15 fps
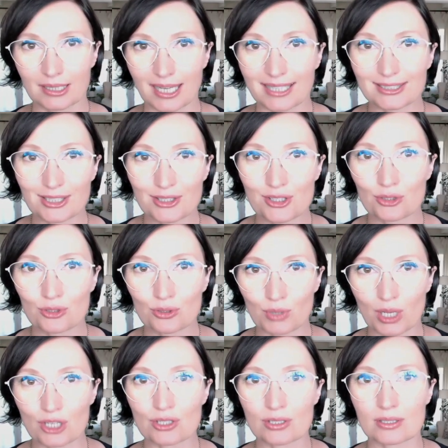And in
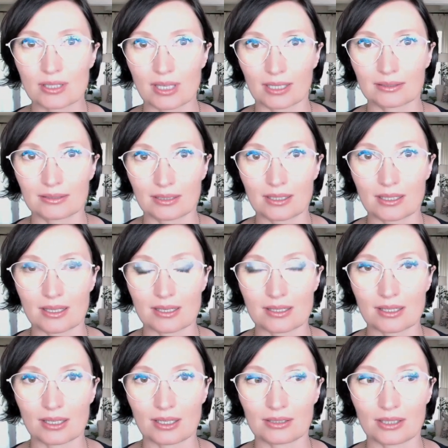situations like
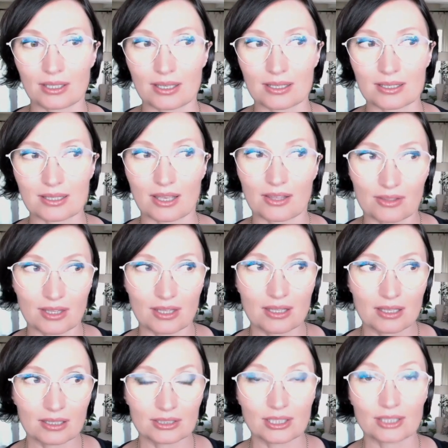this, it is, I
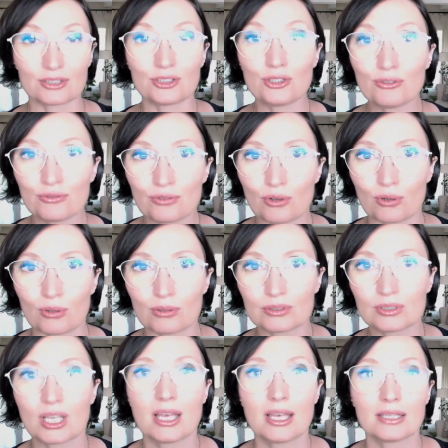think, the
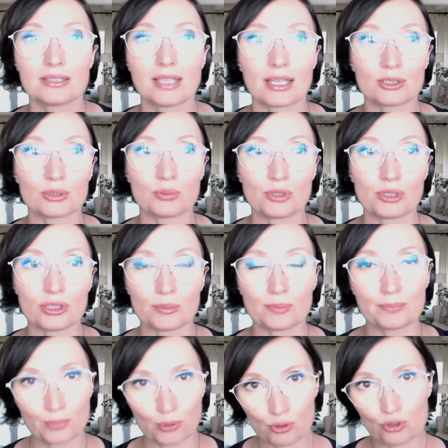default that we
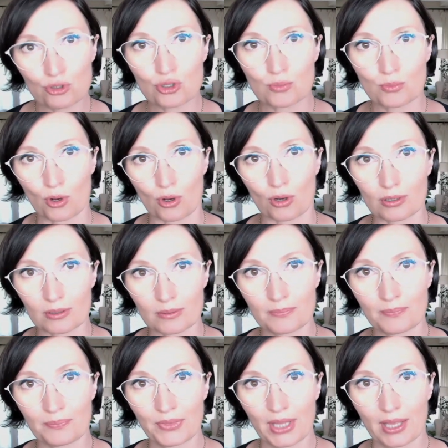push more
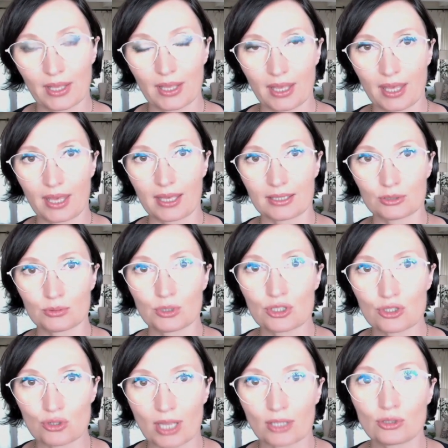and we
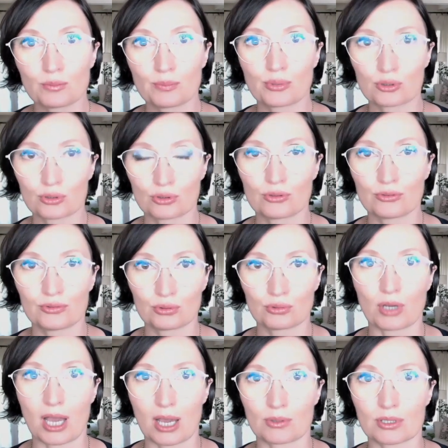try to prove
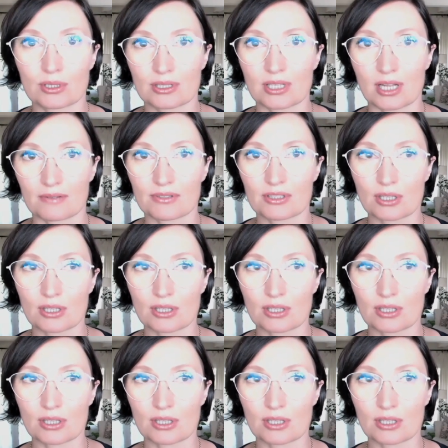to ourselves.